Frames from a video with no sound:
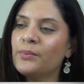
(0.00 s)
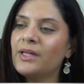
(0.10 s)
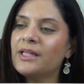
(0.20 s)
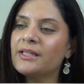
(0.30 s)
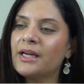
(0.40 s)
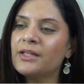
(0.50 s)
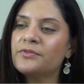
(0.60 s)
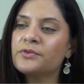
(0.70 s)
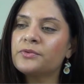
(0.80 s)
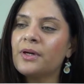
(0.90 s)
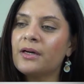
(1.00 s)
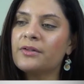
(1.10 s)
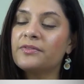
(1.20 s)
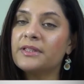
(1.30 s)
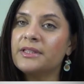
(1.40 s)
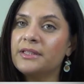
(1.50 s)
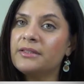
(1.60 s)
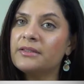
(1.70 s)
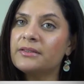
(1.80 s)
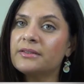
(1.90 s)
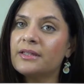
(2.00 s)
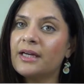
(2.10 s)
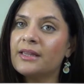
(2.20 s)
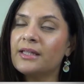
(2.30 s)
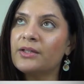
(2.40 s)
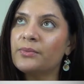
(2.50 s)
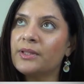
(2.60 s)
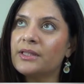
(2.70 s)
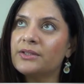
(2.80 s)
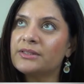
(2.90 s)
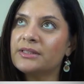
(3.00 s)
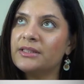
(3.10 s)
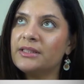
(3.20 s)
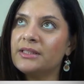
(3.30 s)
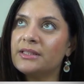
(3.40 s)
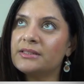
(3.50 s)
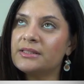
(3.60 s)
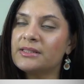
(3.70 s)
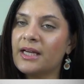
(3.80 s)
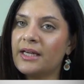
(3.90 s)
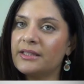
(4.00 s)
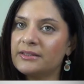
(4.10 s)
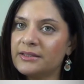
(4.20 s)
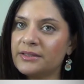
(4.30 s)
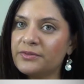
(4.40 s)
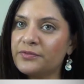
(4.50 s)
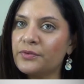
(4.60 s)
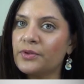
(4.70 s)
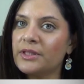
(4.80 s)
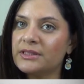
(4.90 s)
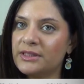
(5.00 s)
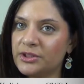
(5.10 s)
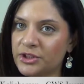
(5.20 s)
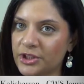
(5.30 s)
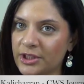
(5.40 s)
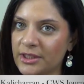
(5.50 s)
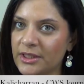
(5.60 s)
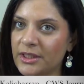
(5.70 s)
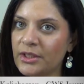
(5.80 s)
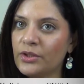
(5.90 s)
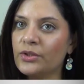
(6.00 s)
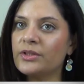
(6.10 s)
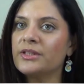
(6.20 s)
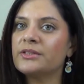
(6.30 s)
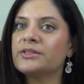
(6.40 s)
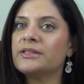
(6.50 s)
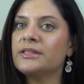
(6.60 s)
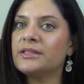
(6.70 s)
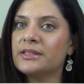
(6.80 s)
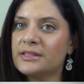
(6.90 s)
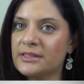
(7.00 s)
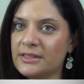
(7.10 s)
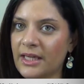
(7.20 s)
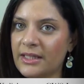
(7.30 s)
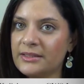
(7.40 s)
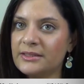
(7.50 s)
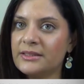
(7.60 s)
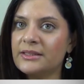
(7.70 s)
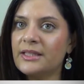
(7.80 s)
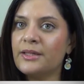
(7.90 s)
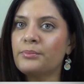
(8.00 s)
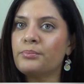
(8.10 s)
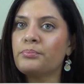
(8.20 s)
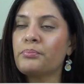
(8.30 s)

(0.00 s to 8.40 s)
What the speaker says: Well, it kind of grew out of a need. I think when there's a need in society for a teacher, or there's need in a society, then